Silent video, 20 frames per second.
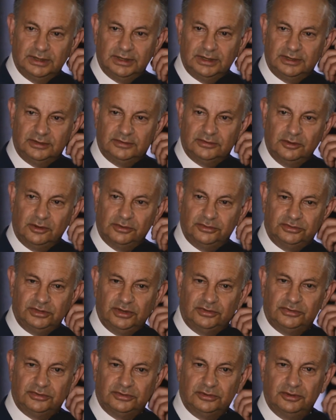it's not
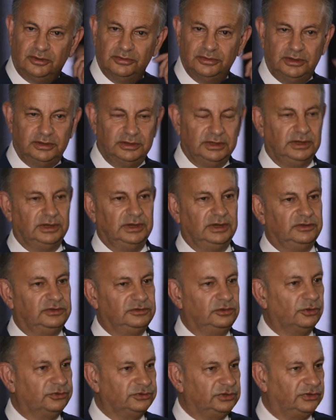just, on,
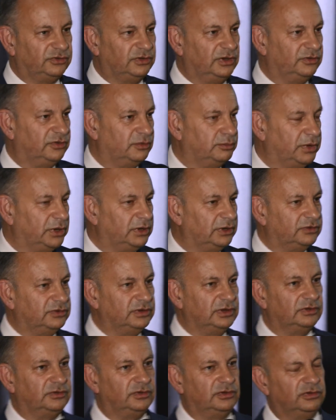it's not just his
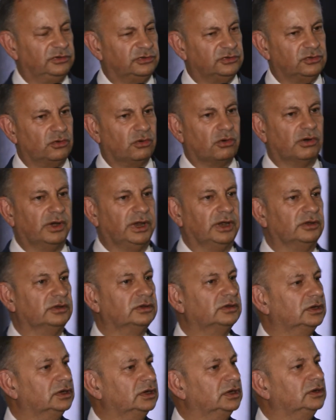ability as a
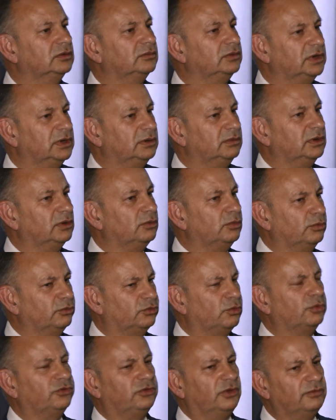historian, but he
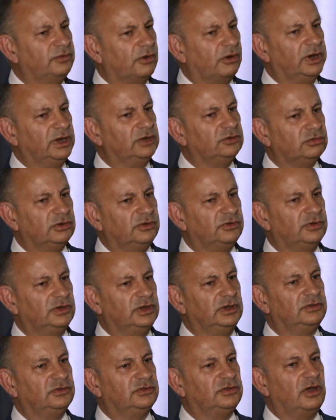was also very
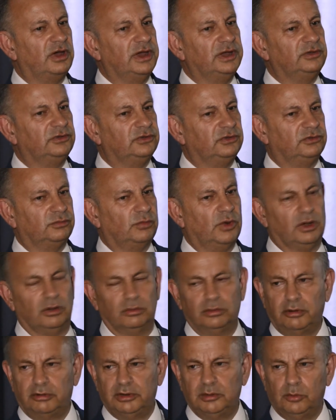interested in science as well,
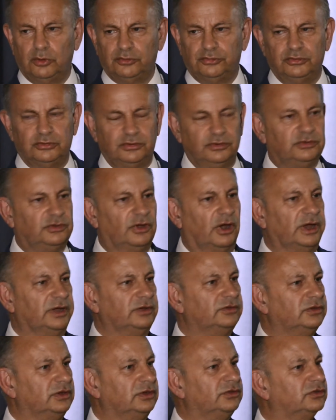Although he wasn't a
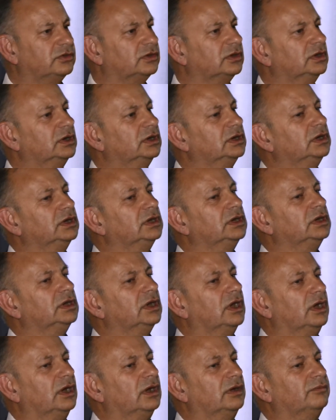scientist.
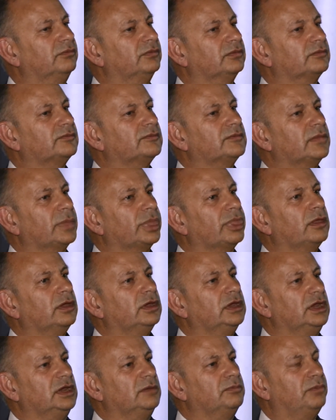Um,
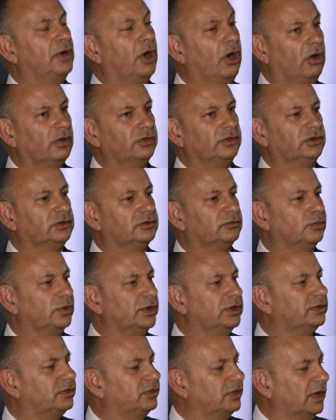he partnered
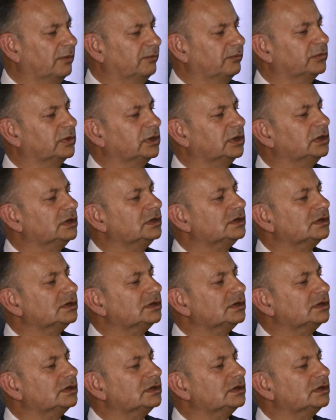with um,